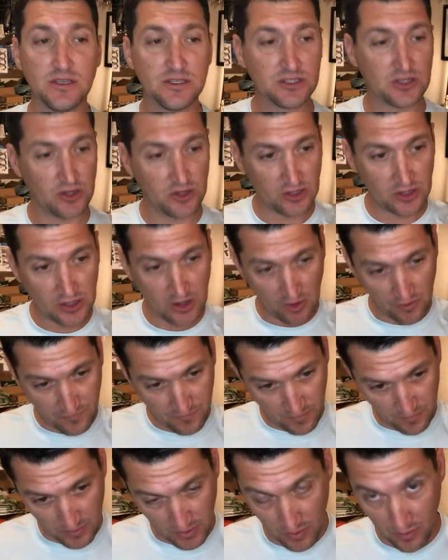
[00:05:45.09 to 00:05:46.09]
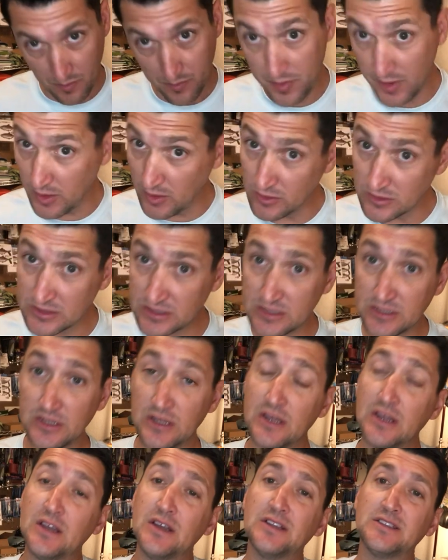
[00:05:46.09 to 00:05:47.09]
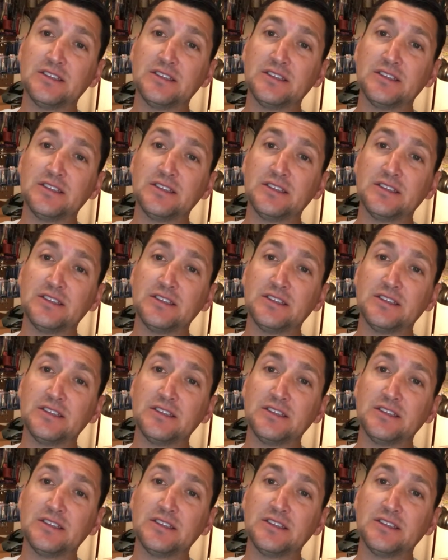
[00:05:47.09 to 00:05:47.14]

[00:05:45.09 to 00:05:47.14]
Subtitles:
So you go from your boots